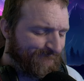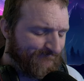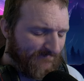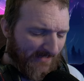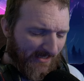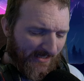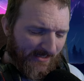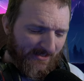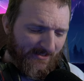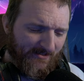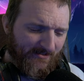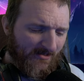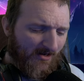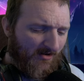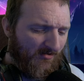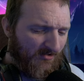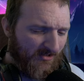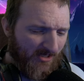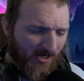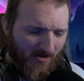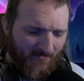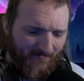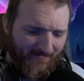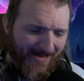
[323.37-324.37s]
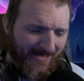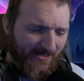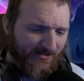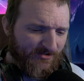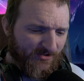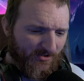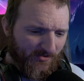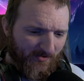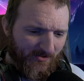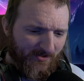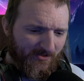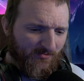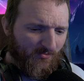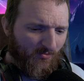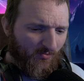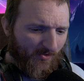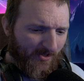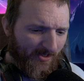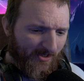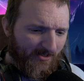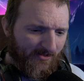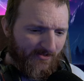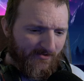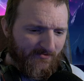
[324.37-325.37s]
and I'll come back to it
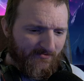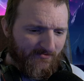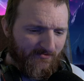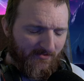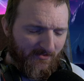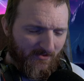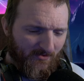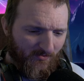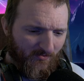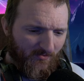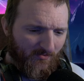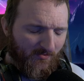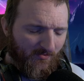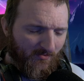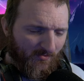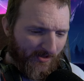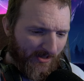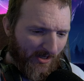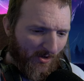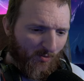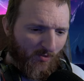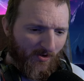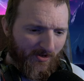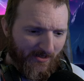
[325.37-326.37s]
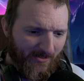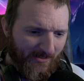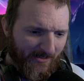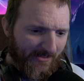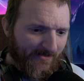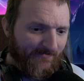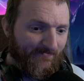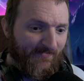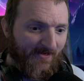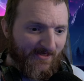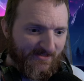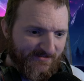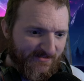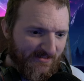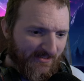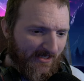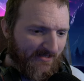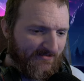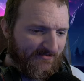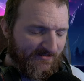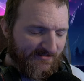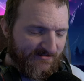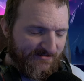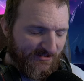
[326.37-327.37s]
when when I want to
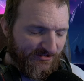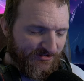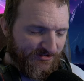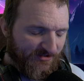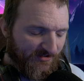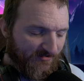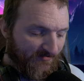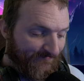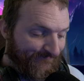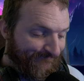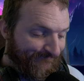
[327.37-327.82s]
investigate this issue.